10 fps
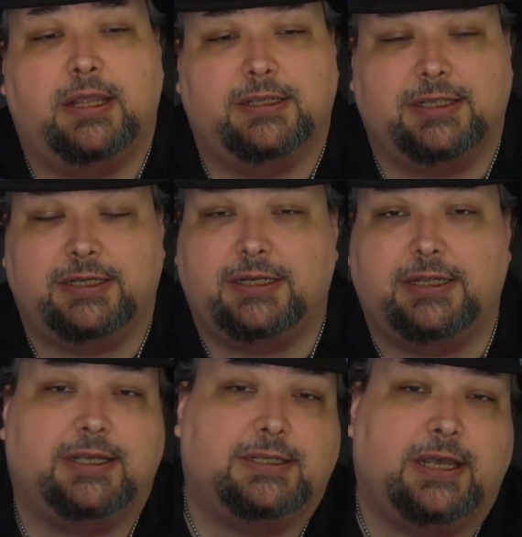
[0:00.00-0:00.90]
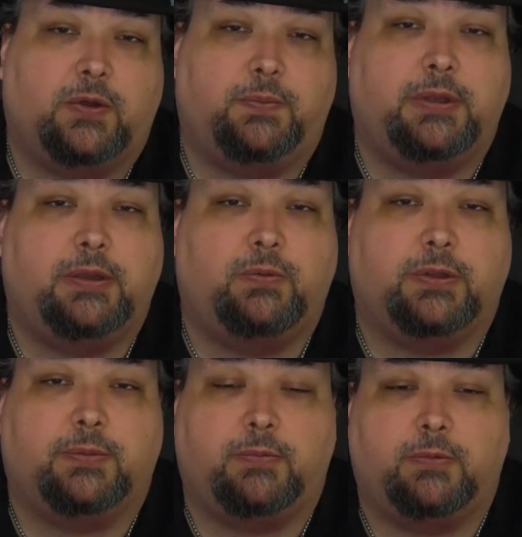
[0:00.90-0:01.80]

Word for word: This entity has helped me with